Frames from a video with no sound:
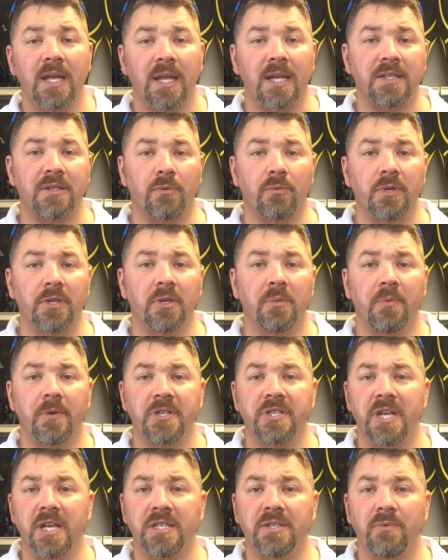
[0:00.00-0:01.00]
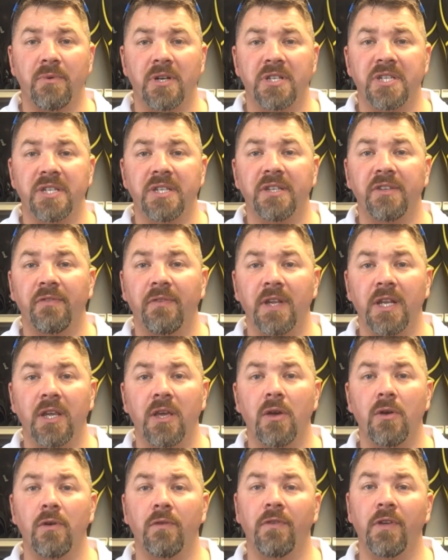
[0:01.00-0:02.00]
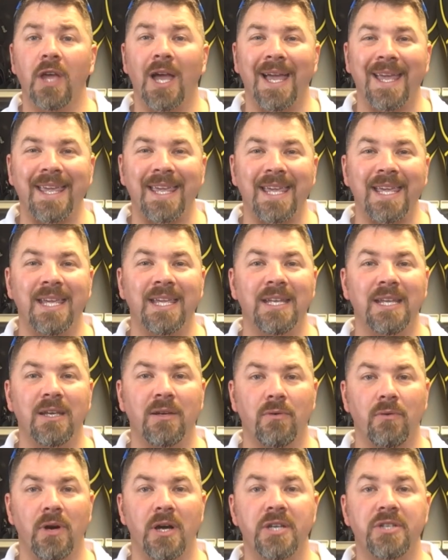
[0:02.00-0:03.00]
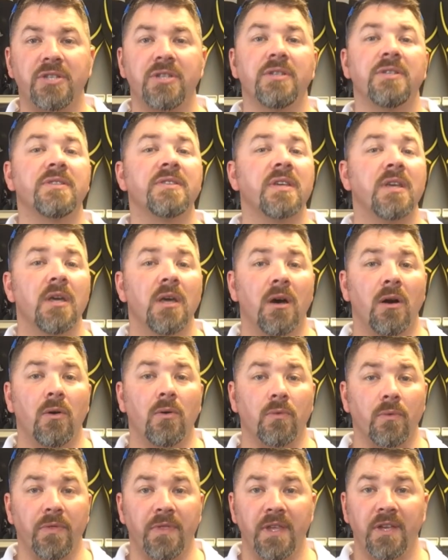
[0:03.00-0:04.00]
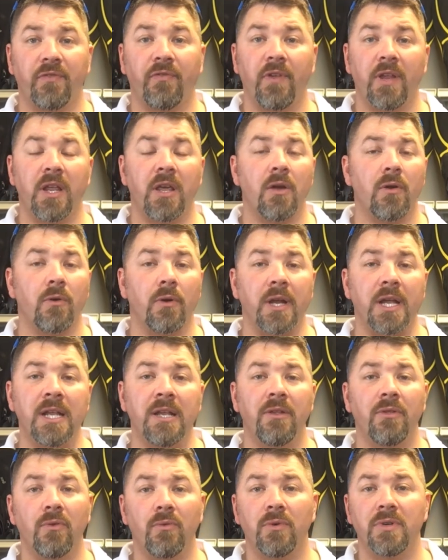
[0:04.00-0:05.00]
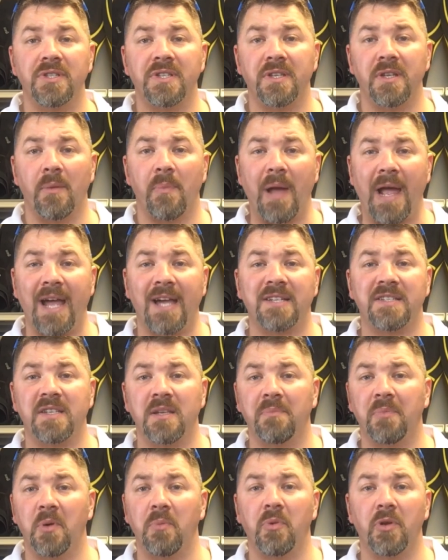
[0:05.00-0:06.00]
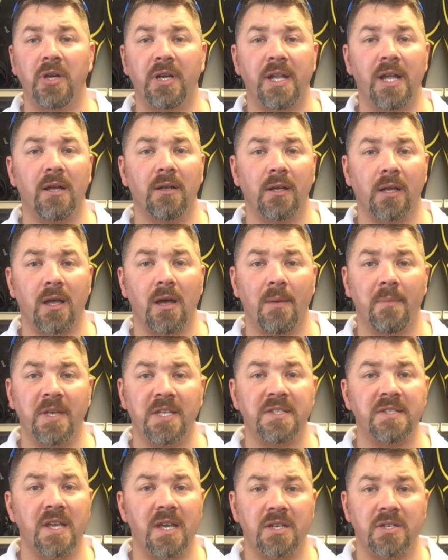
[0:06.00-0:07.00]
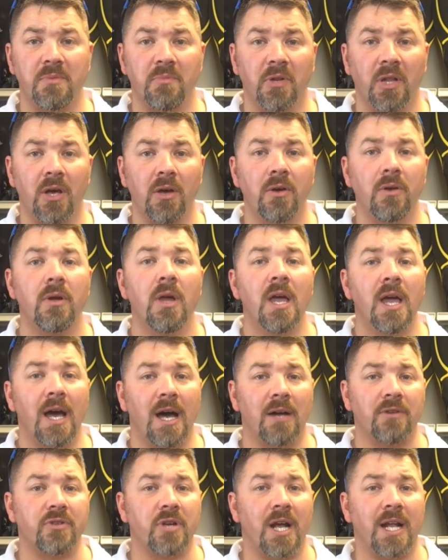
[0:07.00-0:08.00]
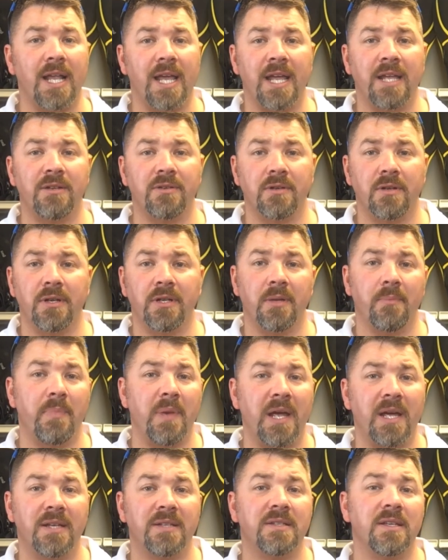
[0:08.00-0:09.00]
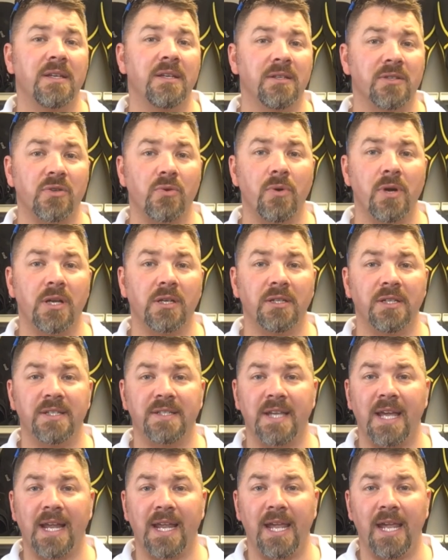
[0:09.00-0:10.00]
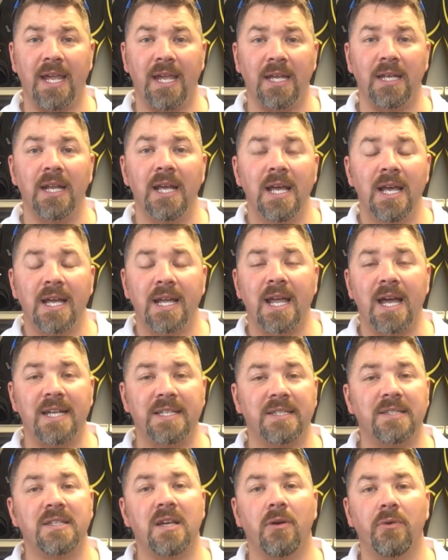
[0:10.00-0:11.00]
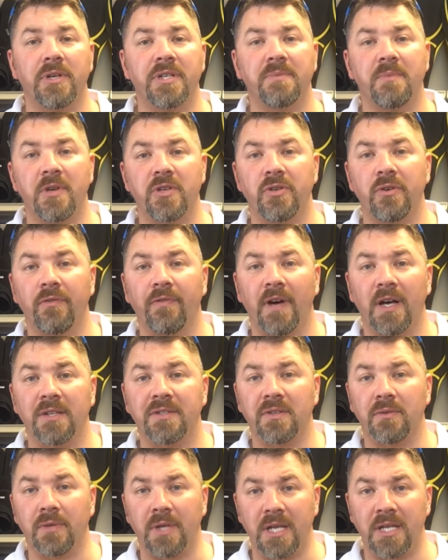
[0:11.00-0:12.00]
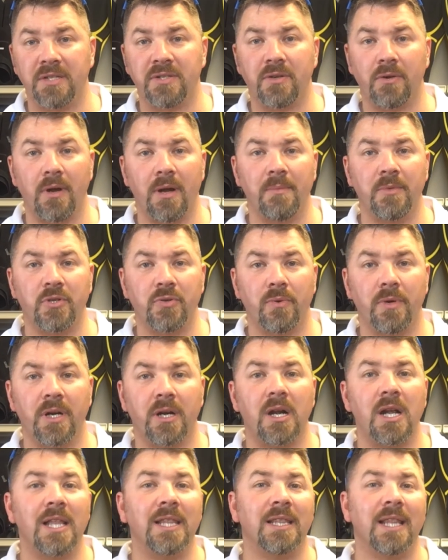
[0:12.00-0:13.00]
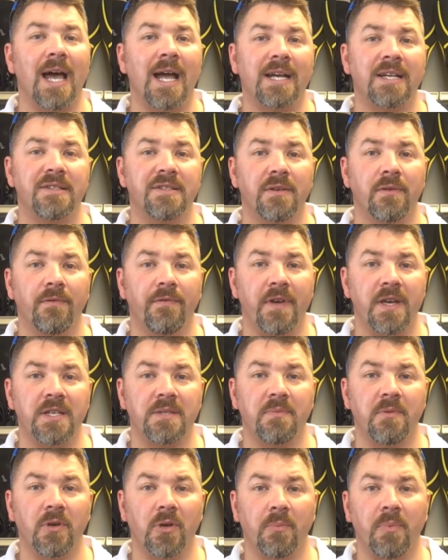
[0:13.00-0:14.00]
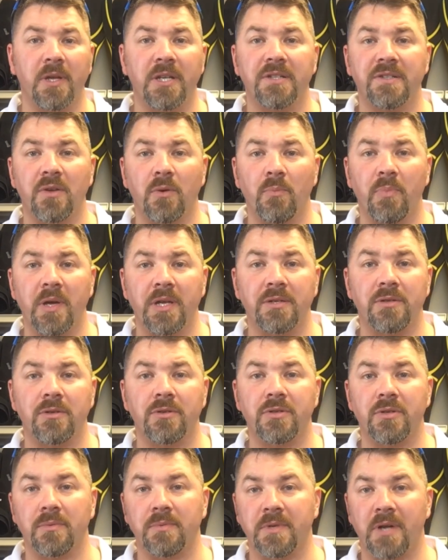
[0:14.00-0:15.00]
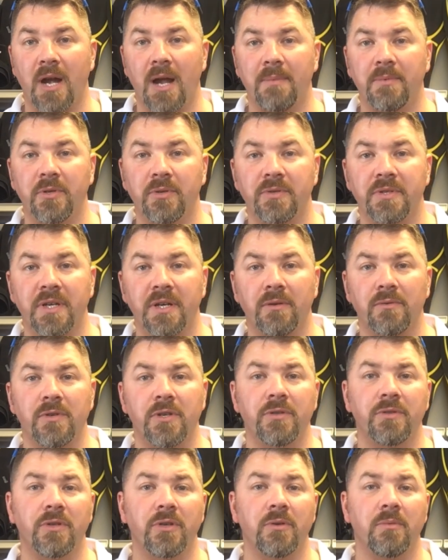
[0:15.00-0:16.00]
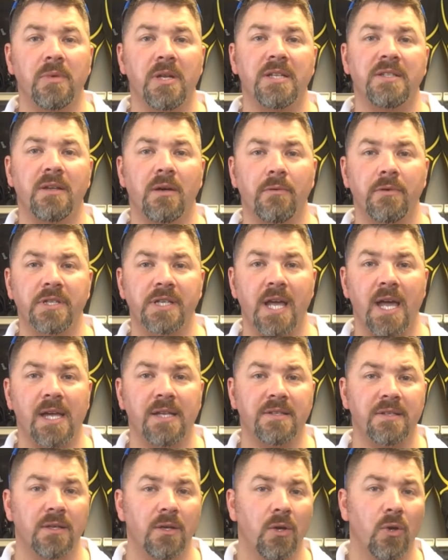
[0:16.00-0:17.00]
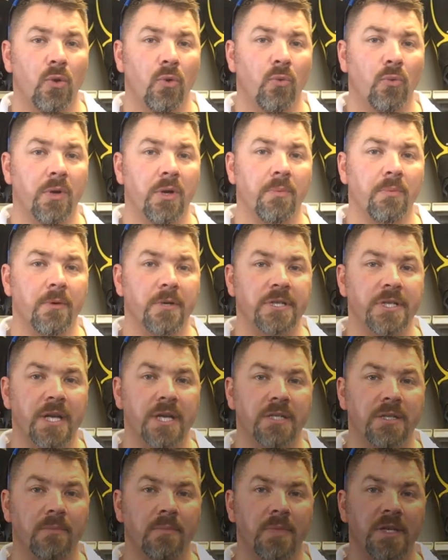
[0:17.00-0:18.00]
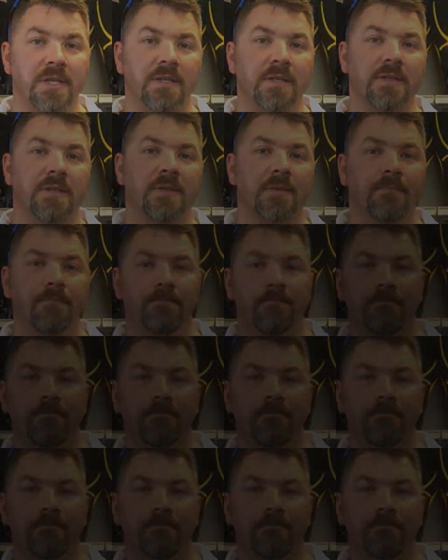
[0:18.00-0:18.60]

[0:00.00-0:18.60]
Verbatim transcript: Guys, I really appreciate you watching this video. If you got any questions on this video or any of the ones in the past, simply put it down in the comment section below. I'll try to answer it the best and as quickly as I can. Guys, as always, make sure you follow us on Instagram and Twitter, like us on Facebook, pin us on Pinterest, subscribe to us here on YouTube, and as always, guys, we appreciate your business.